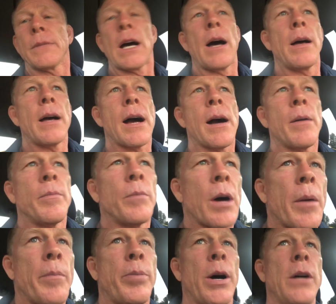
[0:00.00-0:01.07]

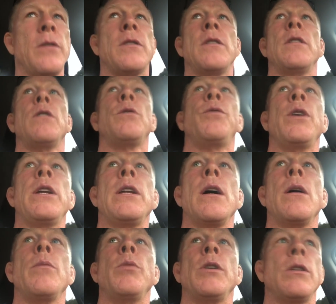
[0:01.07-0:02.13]
I'm posting this
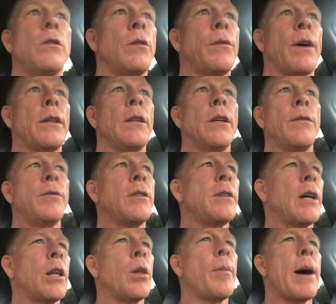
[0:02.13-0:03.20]
video because if I live to
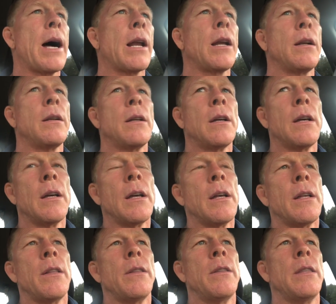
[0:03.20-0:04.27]
tell about it,
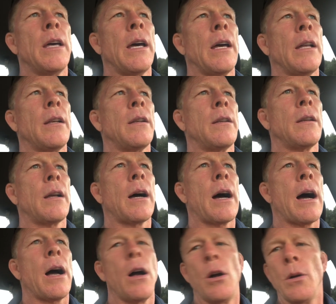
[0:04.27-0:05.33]
then
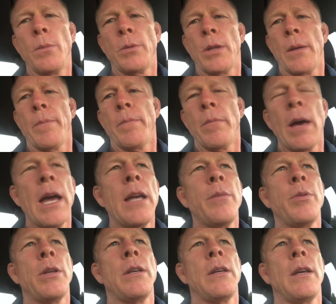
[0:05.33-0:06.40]
I hope that
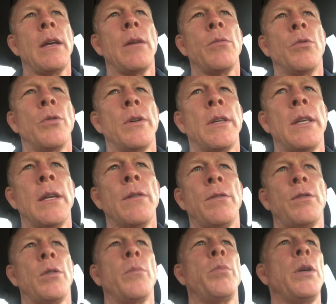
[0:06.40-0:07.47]
maybe it will give
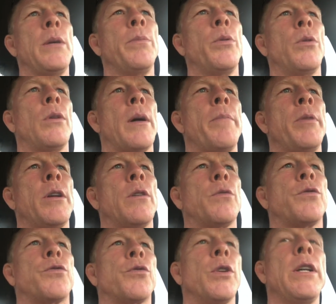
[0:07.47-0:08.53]
some people a bit of
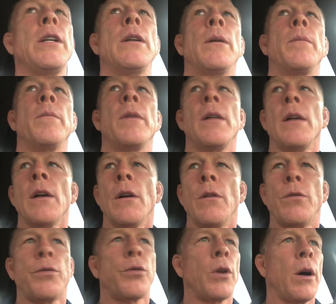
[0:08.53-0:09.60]
freedom
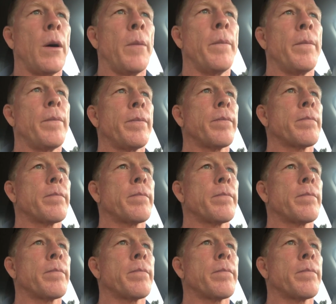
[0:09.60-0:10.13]
from